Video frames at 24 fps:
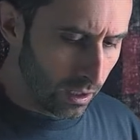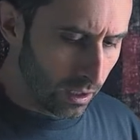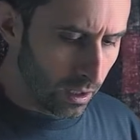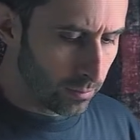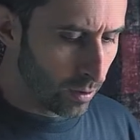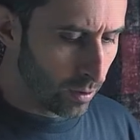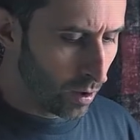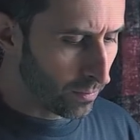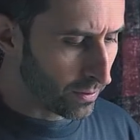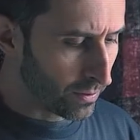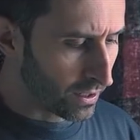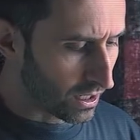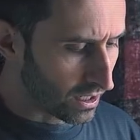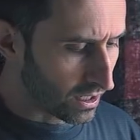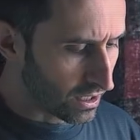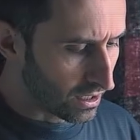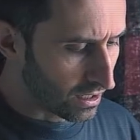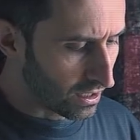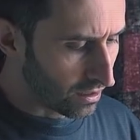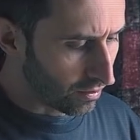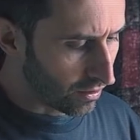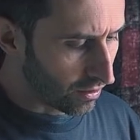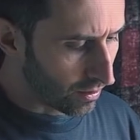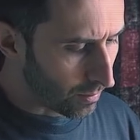I'm hoping I can
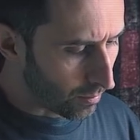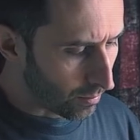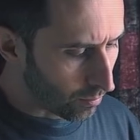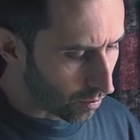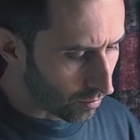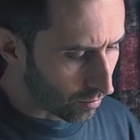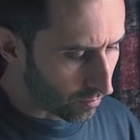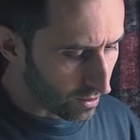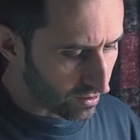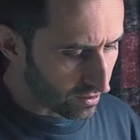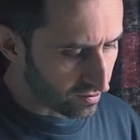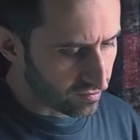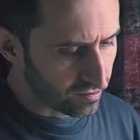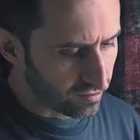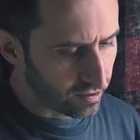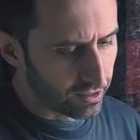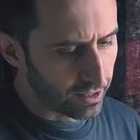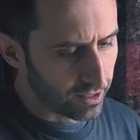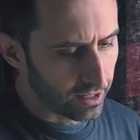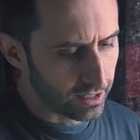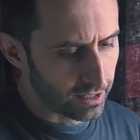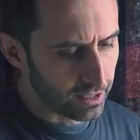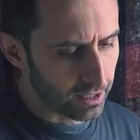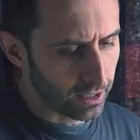get a little bit more rest
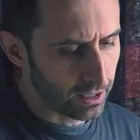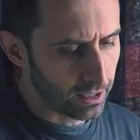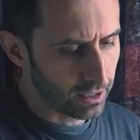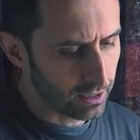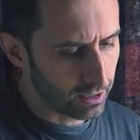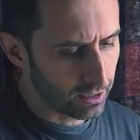tonight.